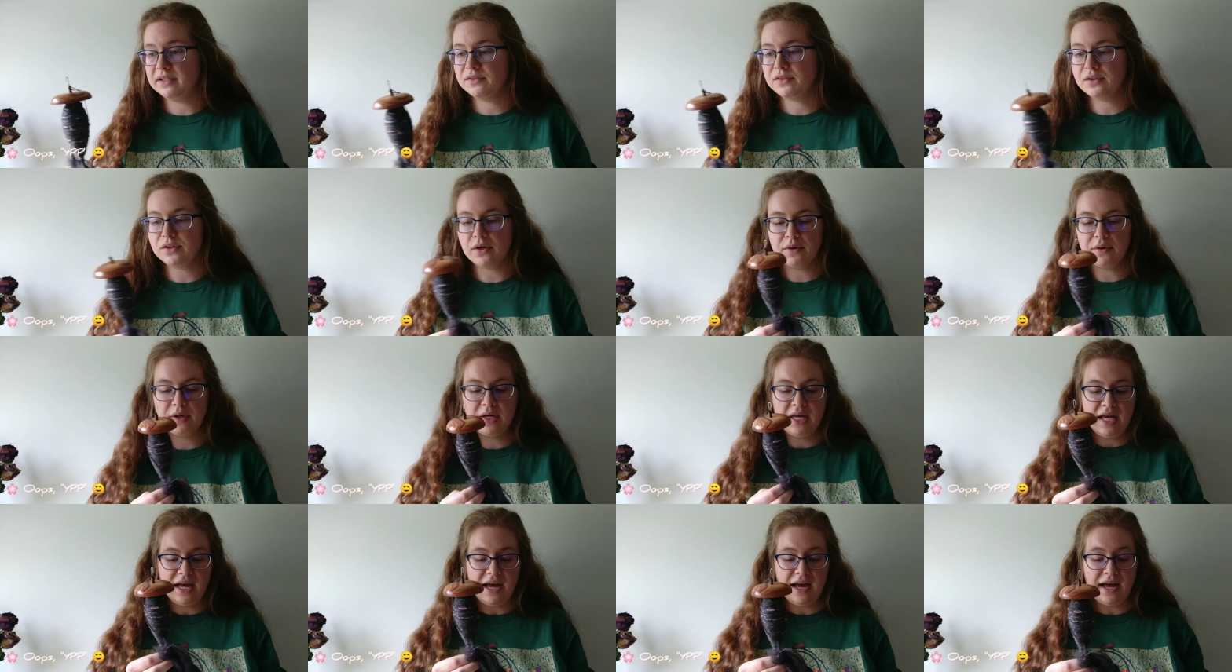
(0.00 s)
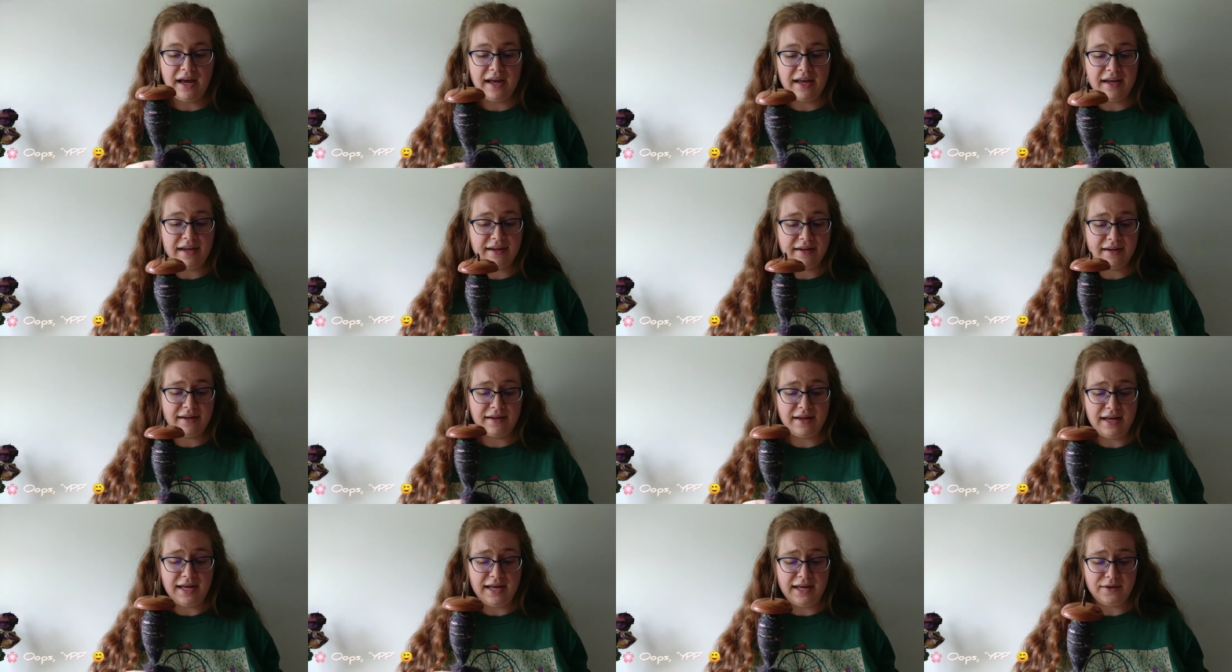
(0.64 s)
So I
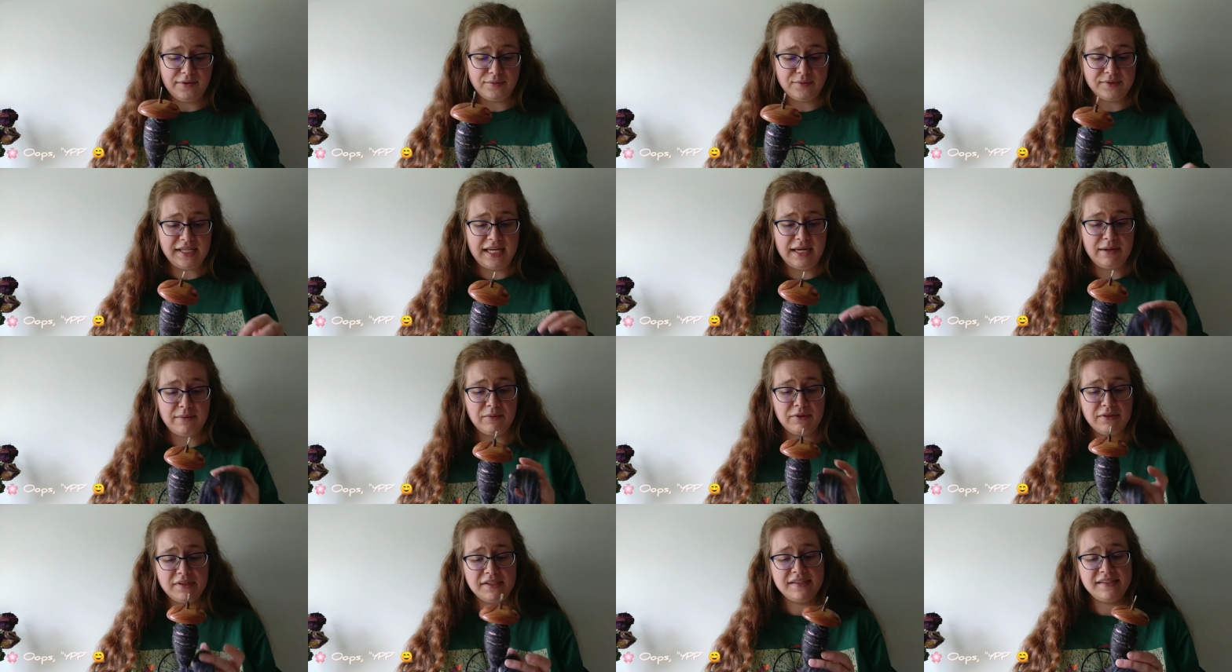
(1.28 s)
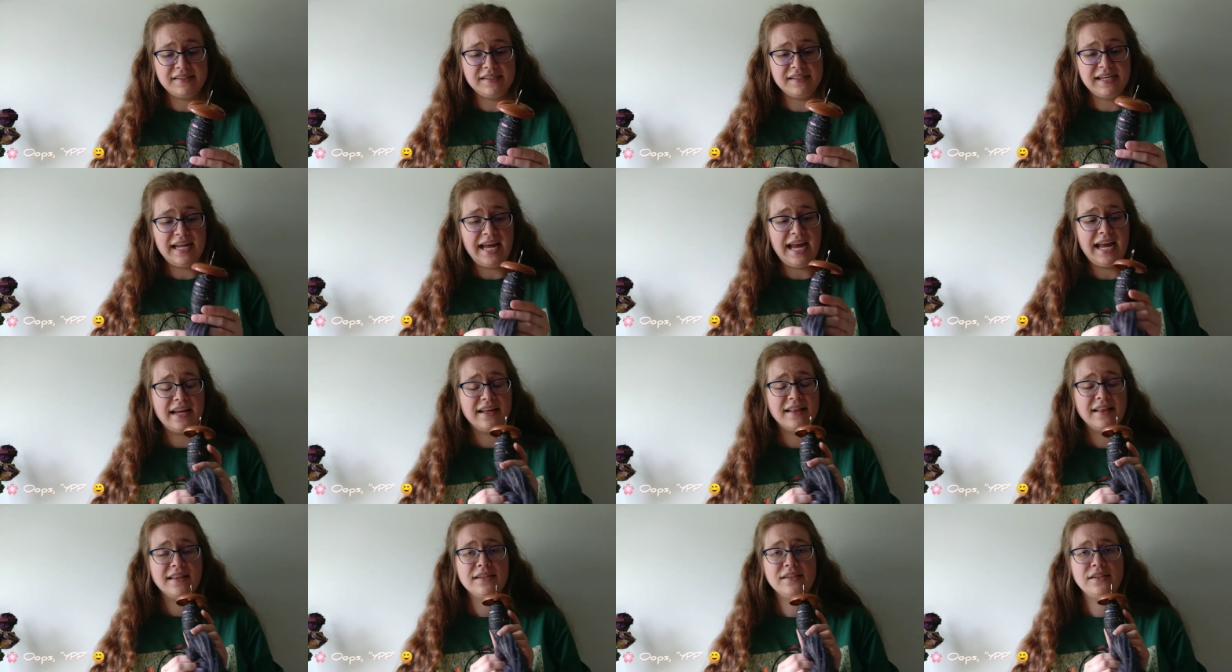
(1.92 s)
was able to
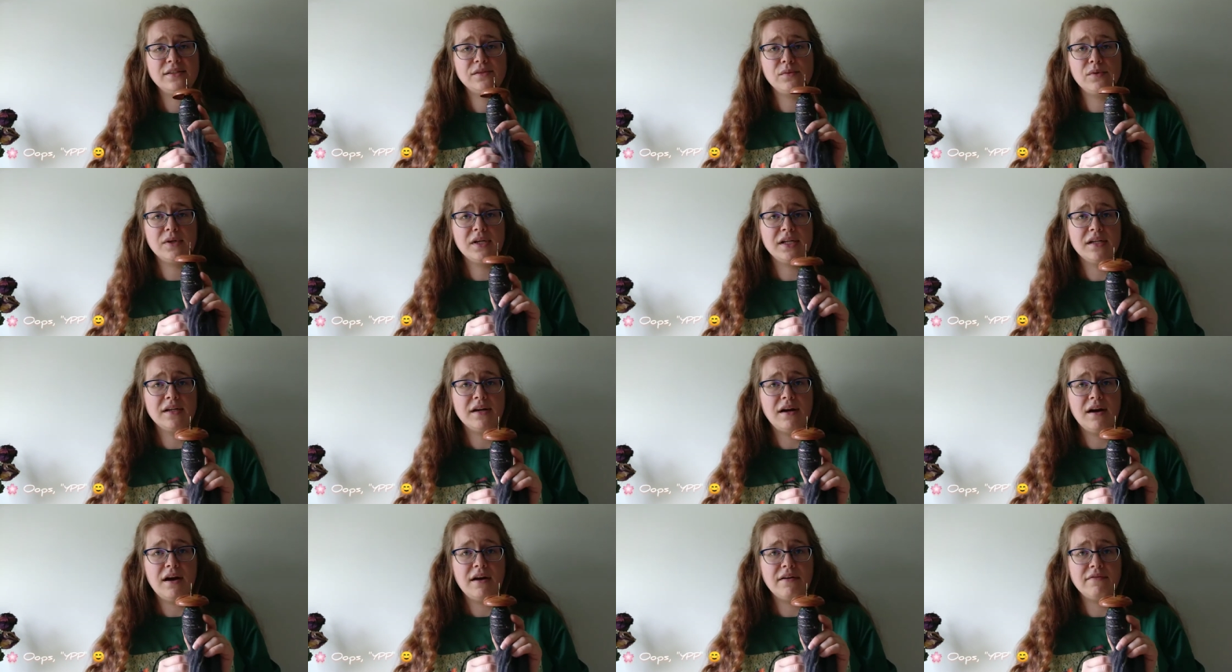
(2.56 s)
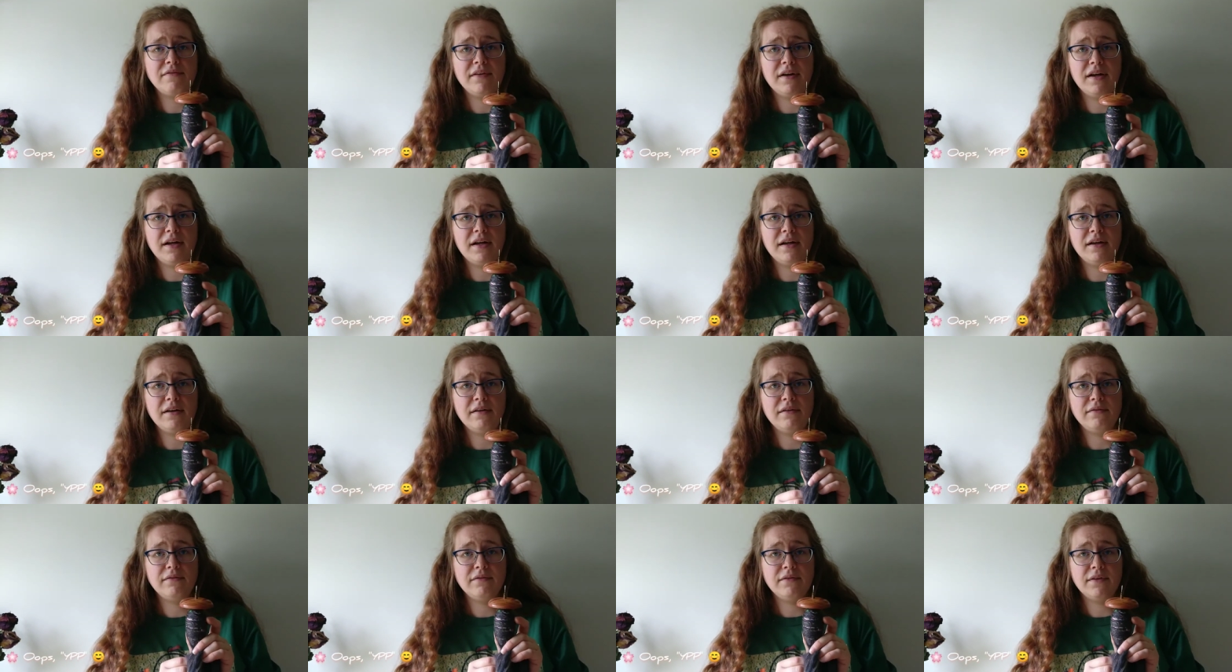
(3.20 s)
snag this one off
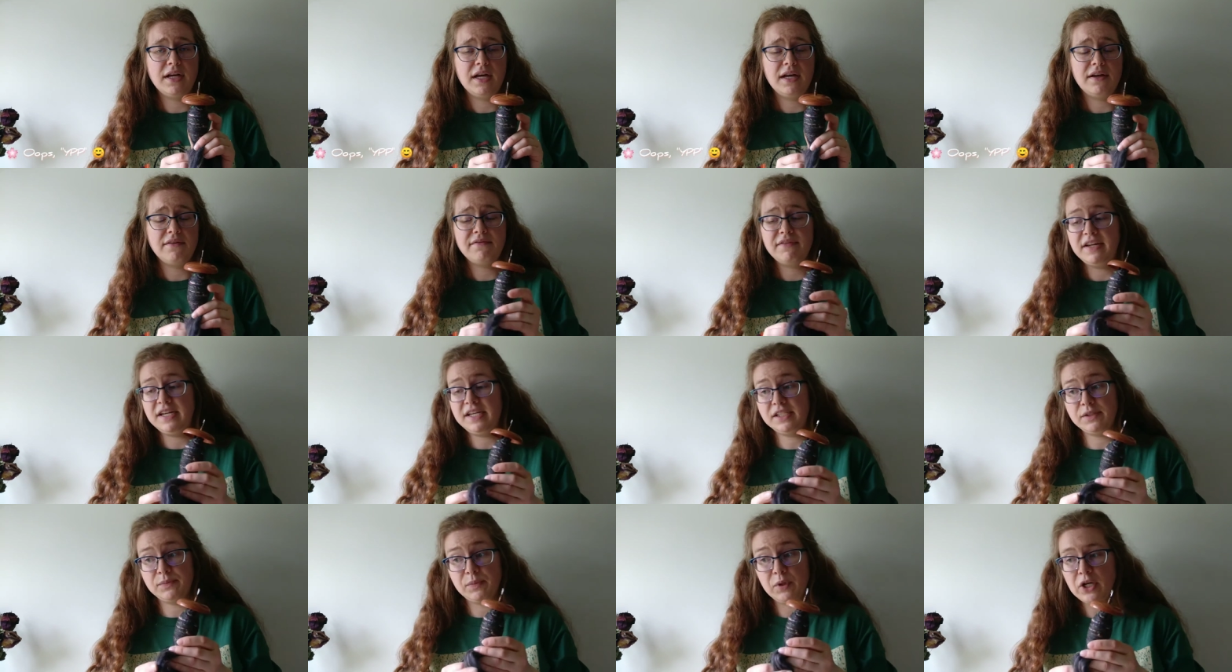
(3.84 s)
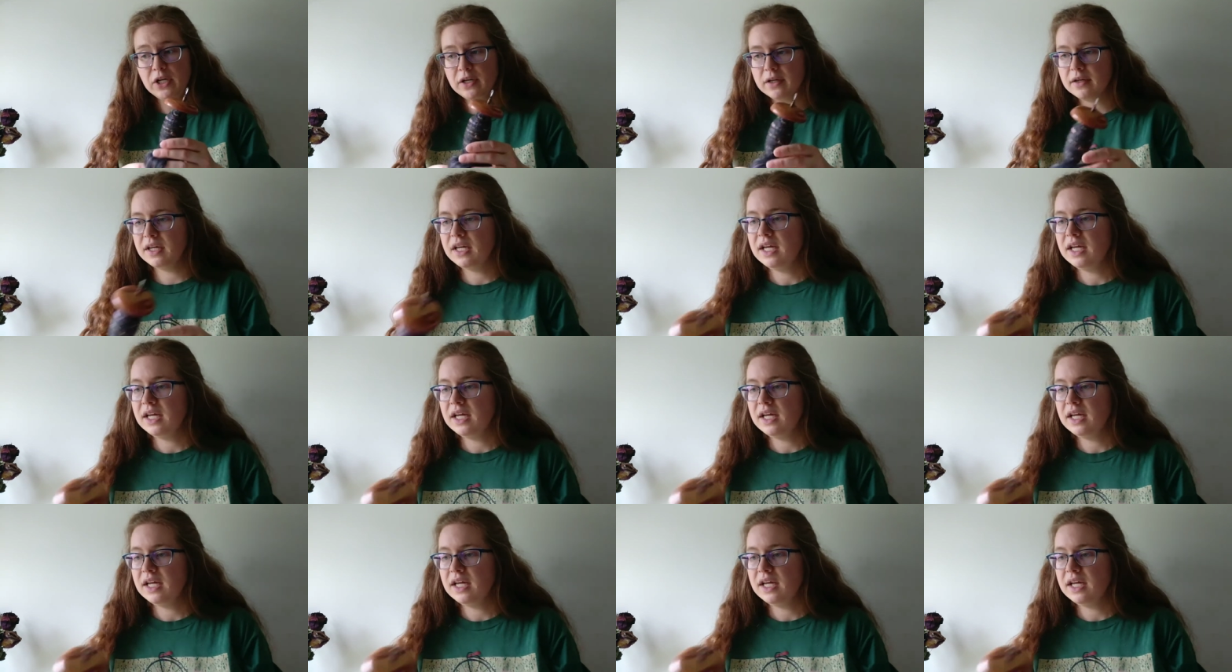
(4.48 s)
of Facebook.